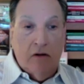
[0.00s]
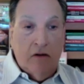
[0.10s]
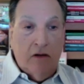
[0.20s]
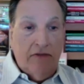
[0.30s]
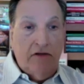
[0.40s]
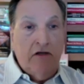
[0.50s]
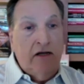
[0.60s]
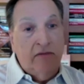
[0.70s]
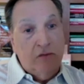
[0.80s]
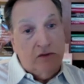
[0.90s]
At the
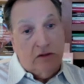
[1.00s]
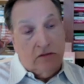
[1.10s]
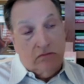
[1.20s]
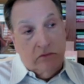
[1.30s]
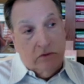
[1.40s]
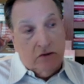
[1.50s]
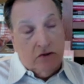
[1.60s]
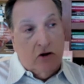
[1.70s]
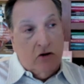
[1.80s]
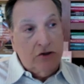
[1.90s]
time, there was a
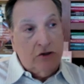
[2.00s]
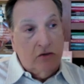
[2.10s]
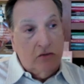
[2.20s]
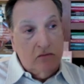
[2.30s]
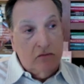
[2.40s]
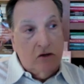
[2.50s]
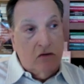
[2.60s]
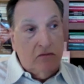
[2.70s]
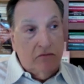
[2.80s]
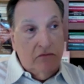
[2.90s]
talk show
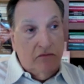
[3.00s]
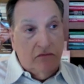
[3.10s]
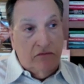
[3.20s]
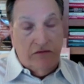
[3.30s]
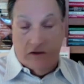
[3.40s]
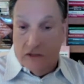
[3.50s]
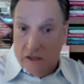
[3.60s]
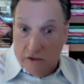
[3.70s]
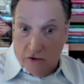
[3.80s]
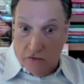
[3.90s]
called Phil
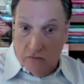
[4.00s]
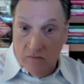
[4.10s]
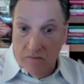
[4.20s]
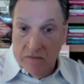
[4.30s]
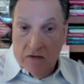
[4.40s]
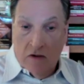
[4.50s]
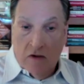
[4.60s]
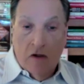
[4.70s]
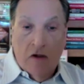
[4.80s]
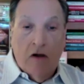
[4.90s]
Donahue.
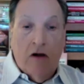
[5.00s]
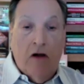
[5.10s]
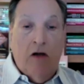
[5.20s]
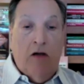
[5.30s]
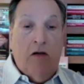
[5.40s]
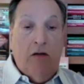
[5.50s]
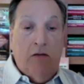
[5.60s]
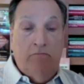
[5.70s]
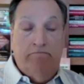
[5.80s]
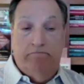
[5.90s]
The